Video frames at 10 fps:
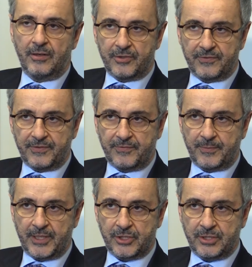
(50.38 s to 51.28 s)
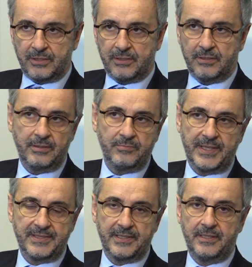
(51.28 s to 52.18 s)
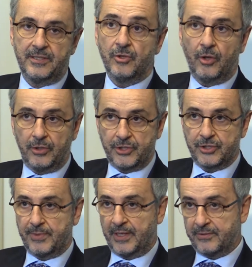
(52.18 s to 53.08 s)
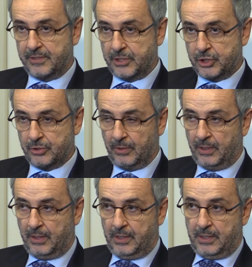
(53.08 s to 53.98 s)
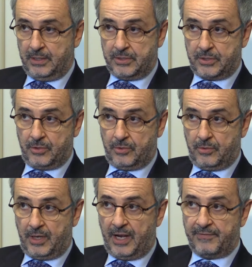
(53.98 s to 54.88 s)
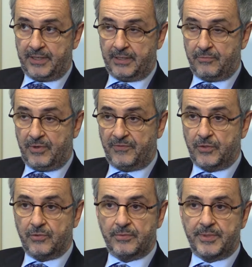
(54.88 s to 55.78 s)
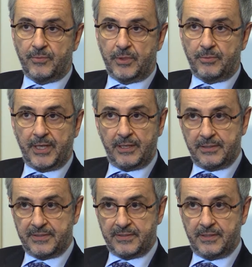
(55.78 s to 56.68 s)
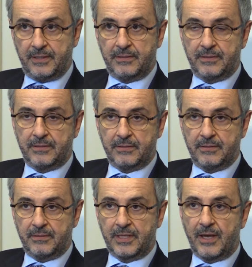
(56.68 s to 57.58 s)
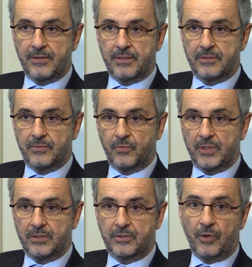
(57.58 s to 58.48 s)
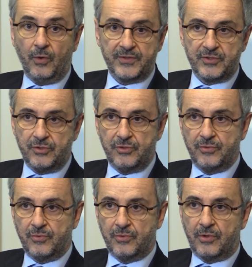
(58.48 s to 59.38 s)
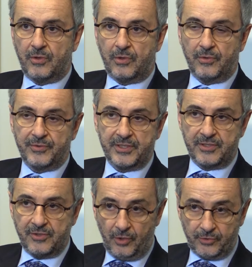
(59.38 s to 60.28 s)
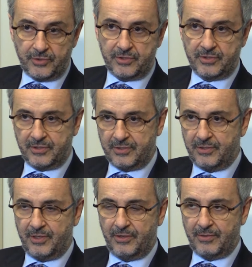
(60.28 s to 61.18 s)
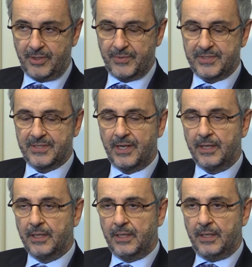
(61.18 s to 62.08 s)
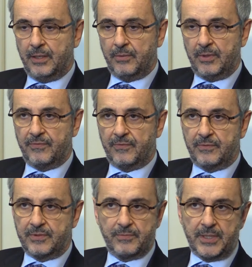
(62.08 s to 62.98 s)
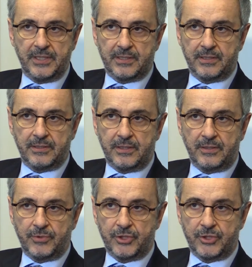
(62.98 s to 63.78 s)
a lot of information and basically knowledge about the issue. So having reviewed a bit what we had inside, gathered what colleagues knew or did not know, I would say, we decided that we